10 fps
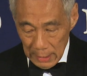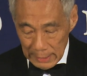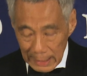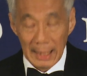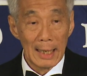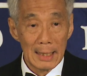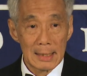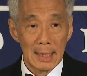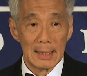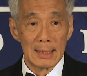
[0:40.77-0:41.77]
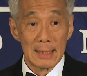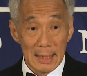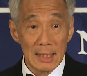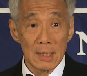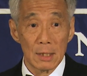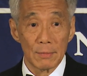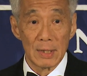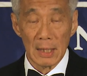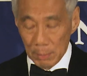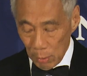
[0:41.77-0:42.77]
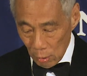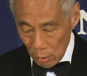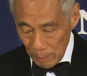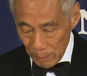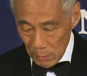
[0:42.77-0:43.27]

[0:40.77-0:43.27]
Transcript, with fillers: declares that as citizens of Singapore,